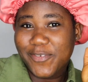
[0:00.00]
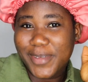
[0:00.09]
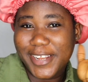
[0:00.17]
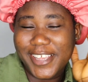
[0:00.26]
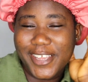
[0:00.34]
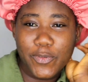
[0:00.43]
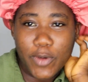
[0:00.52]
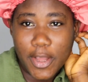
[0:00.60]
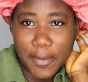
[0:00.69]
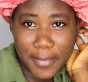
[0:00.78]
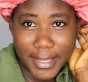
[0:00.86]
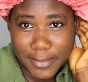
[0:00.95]
everybody,
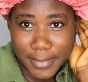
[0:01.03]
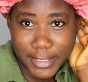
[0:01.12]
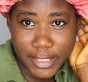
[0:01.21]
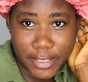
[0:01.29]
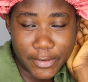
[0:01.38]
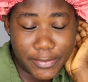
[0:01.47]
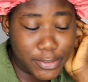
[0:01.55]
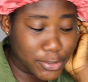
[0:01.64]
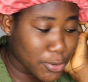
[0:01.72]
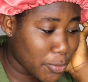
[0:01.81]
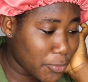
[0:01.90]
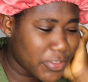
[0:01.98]
welcome back to my channel.
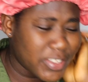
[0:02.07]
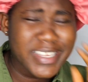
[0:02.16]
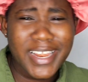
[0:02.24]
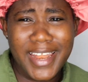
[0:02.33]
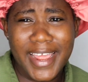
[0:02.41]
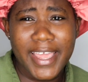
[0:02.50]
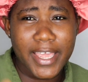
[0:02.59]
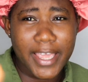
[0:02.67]
So this is kind of like a